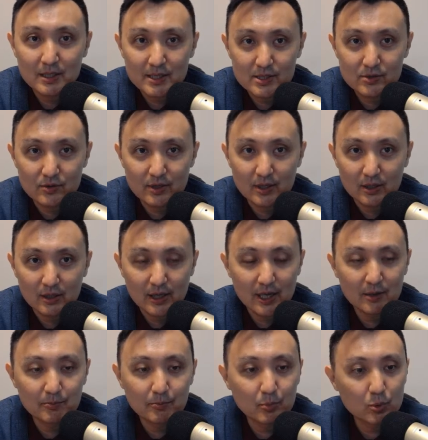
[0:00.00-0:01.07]
Israel
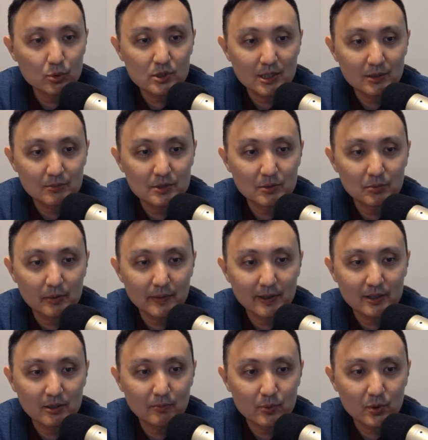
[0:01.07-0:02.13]
and put some diplomatic